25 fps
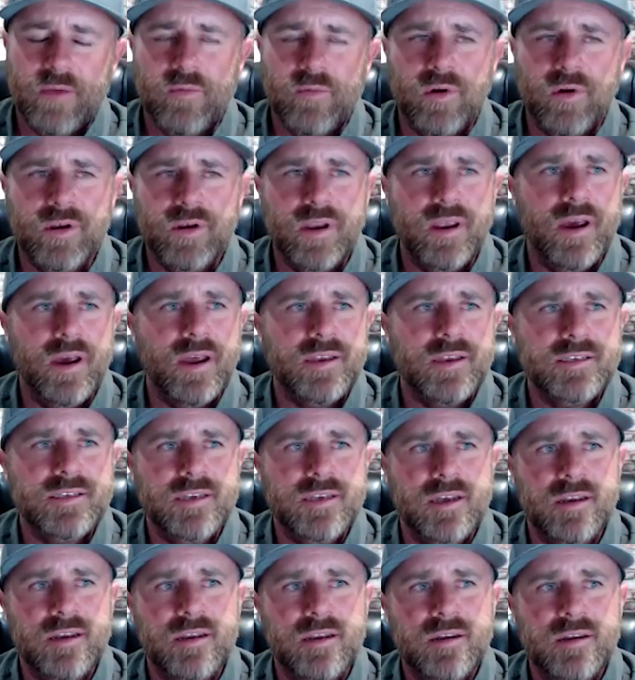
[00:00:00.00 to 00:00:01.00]
One day I
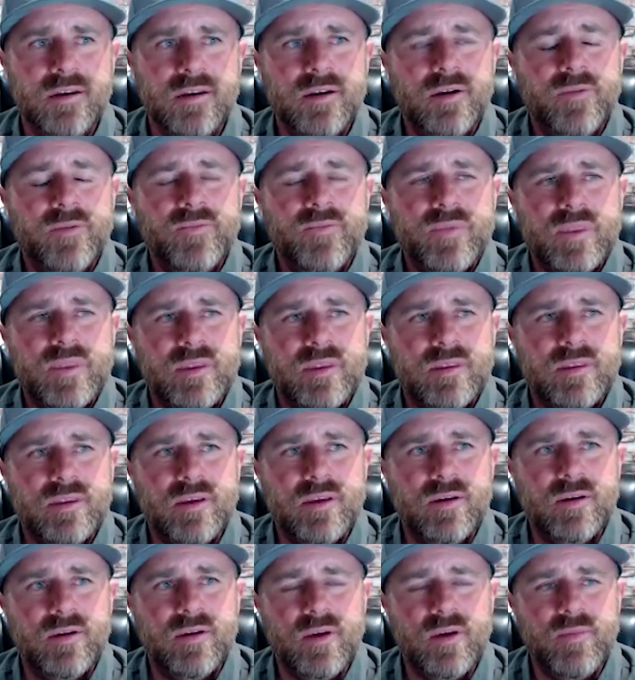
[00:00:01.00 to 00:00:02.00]
said
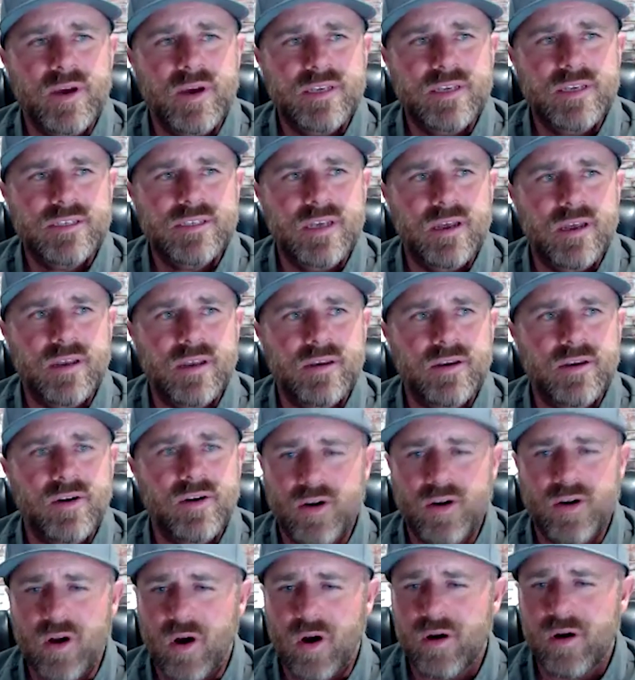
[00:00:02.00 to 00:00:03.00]
to him, I said, "You're
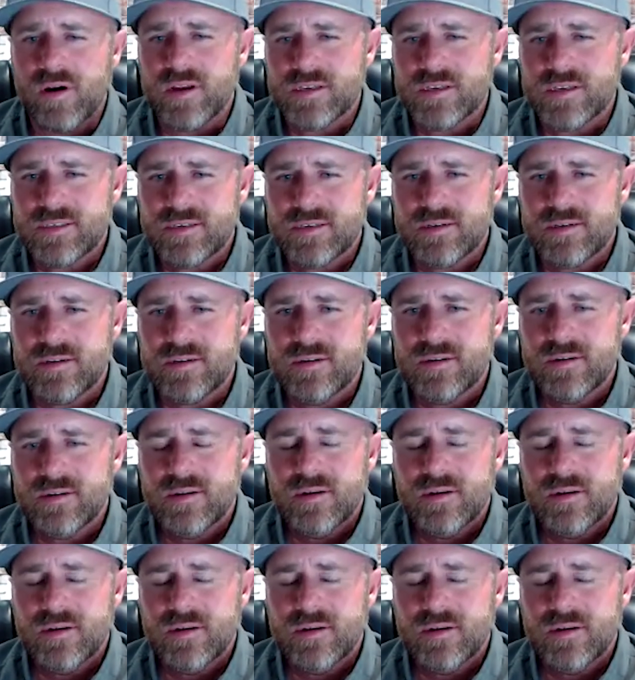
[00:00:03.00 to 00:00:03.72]
an artist